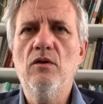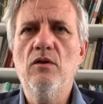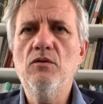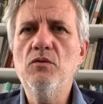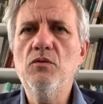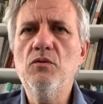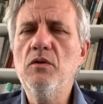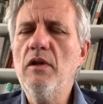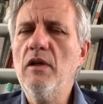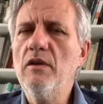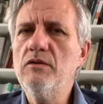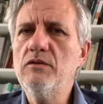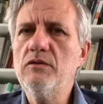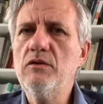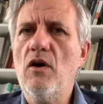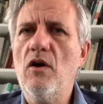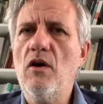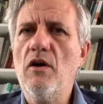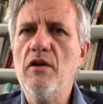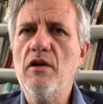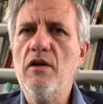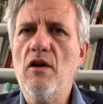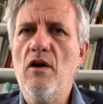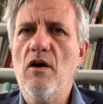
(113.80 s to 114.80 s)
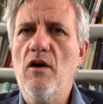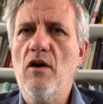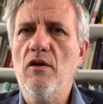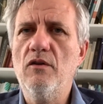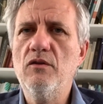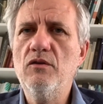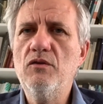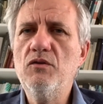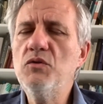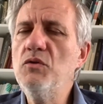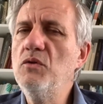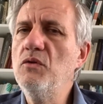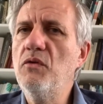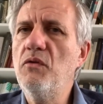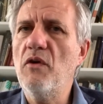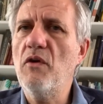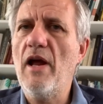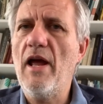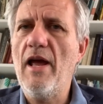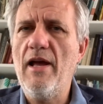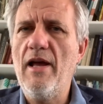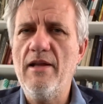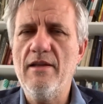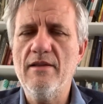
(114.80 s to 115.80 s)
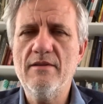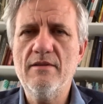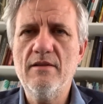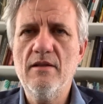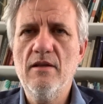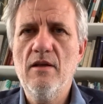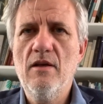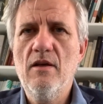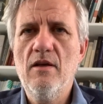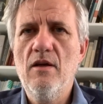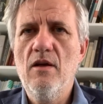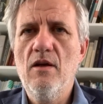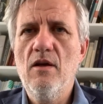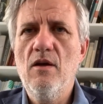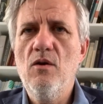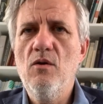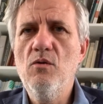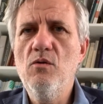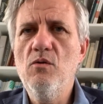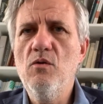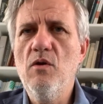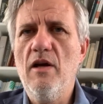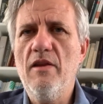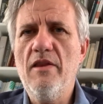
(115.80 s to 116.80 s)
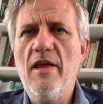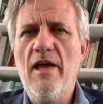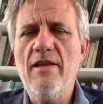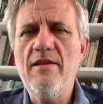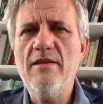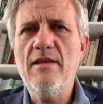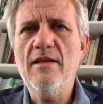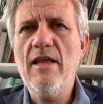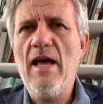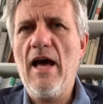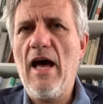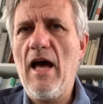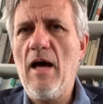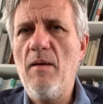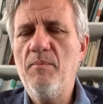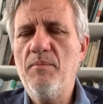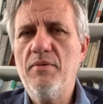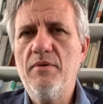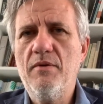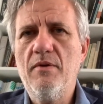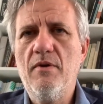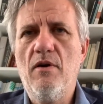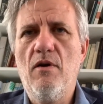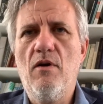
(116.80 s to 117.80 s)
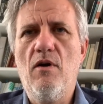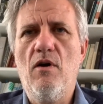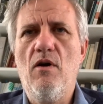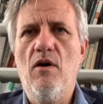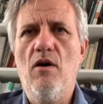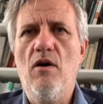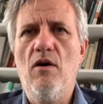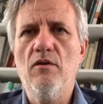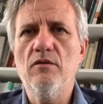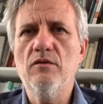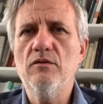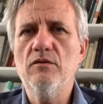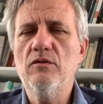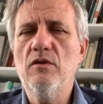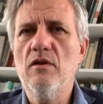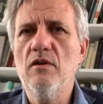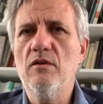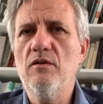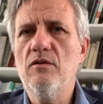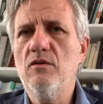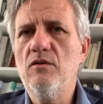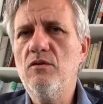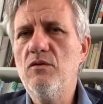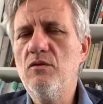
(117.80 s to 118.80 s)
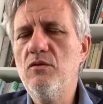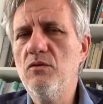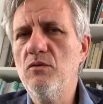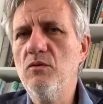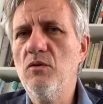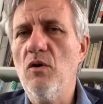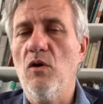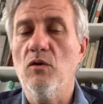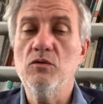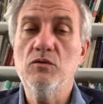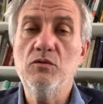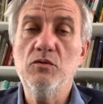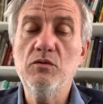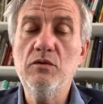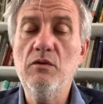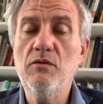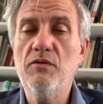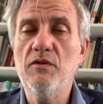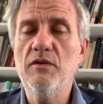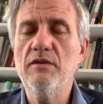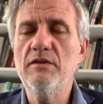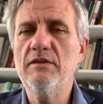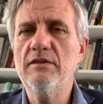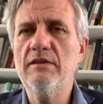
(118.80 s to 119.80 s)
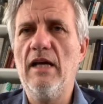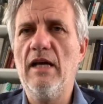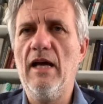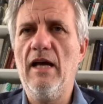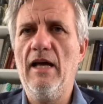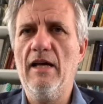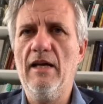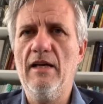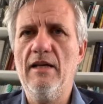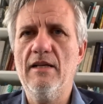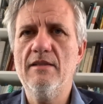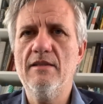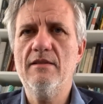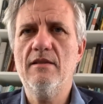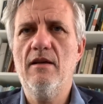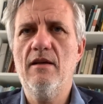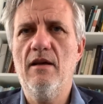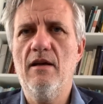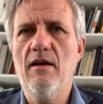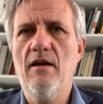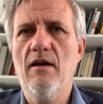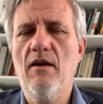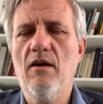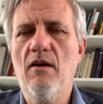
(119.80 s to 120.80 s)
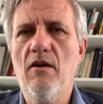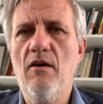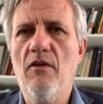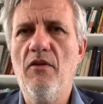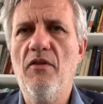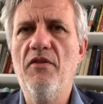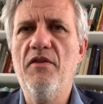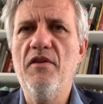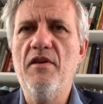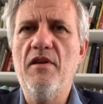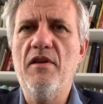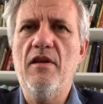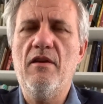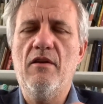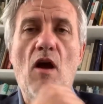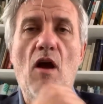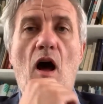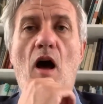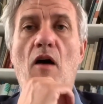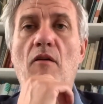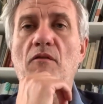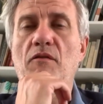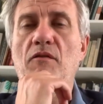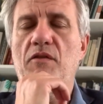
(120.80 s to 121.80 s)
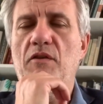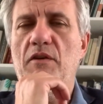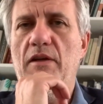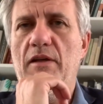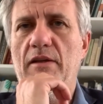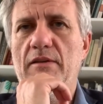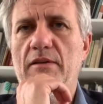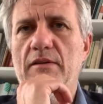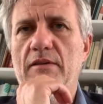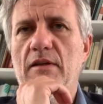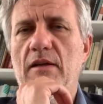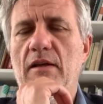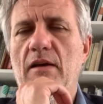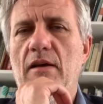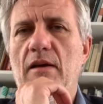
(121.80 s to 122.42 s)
doing a story on two friends who had ended up on two different sides of the conflict.